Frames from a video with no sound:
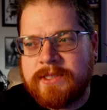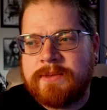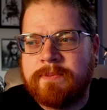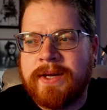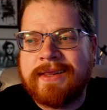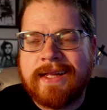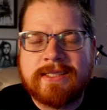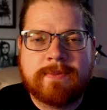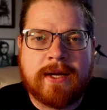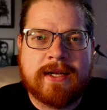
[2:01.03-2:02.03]
but that's
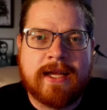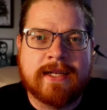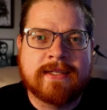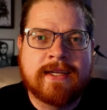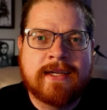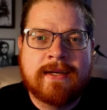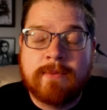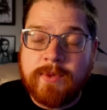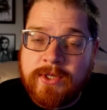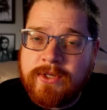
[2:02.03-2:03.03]
about it.
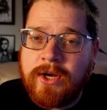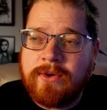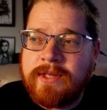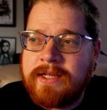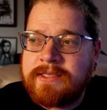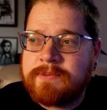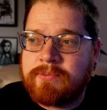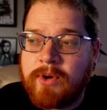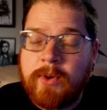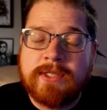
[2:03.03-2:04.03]
We do know that it
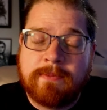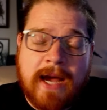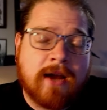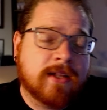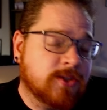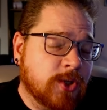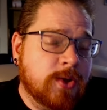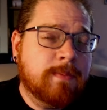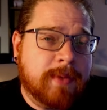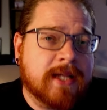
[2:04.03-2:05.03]
was about a
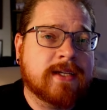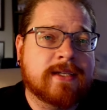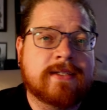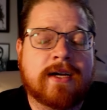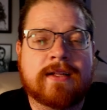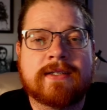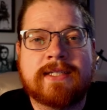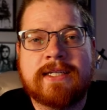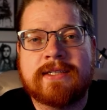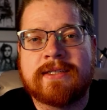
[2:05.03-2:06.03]
$2 billion
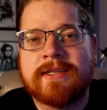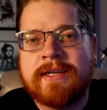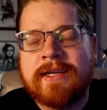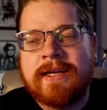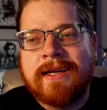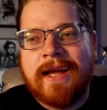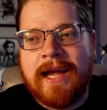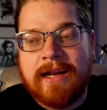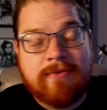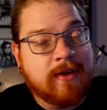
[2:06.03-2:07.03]
deal
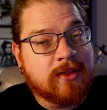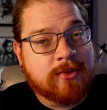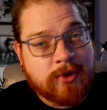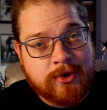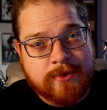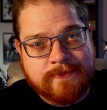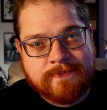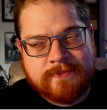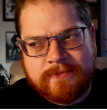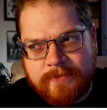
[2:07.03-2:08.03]
and it fell through,
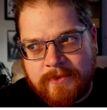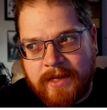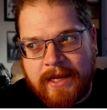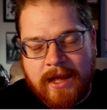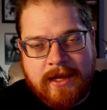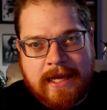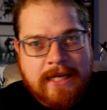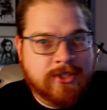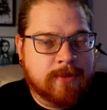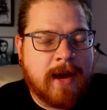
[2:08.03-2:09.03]
like
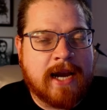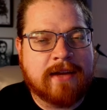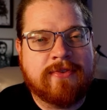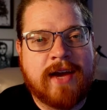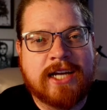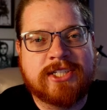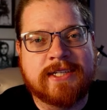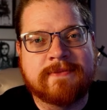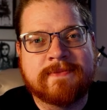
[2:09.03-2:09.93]
in dramatic fashion.